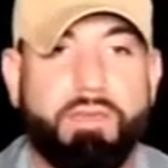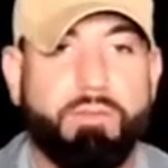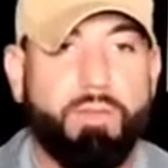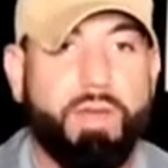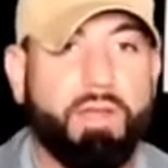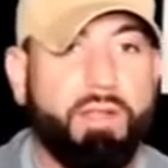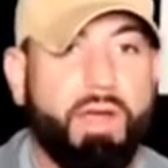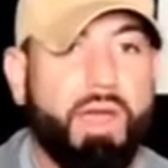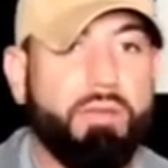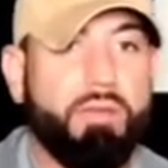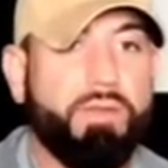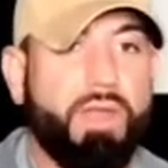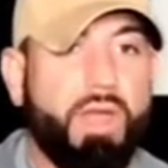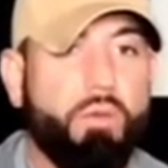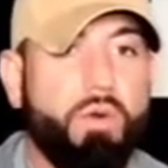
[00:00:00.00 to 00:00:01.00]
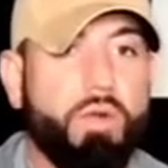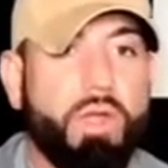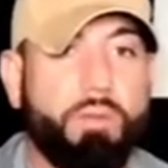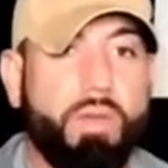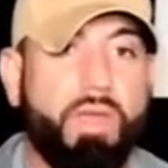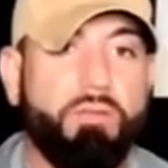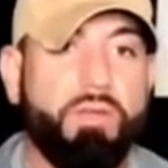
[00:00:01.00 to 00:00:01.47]
my life, and I woke
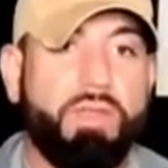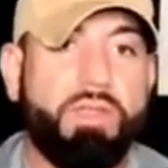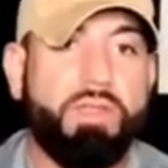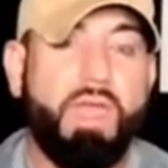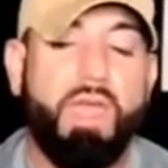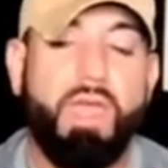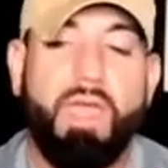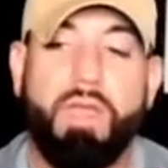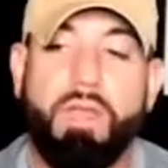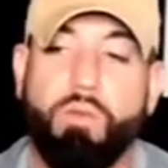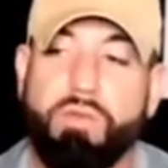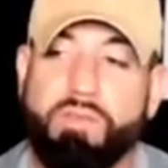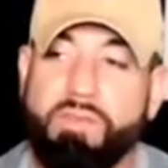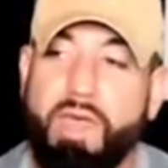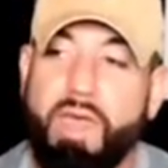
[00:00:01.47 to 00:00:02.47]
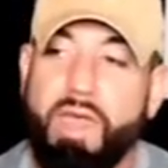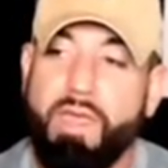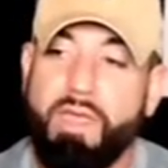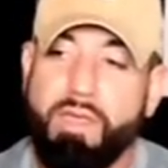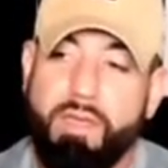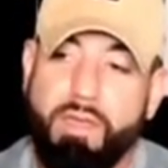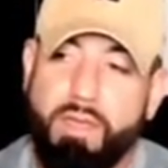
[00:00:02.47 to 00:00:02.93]
up every day and it was
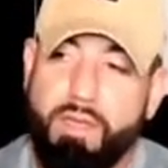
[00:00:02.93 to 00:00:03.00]
like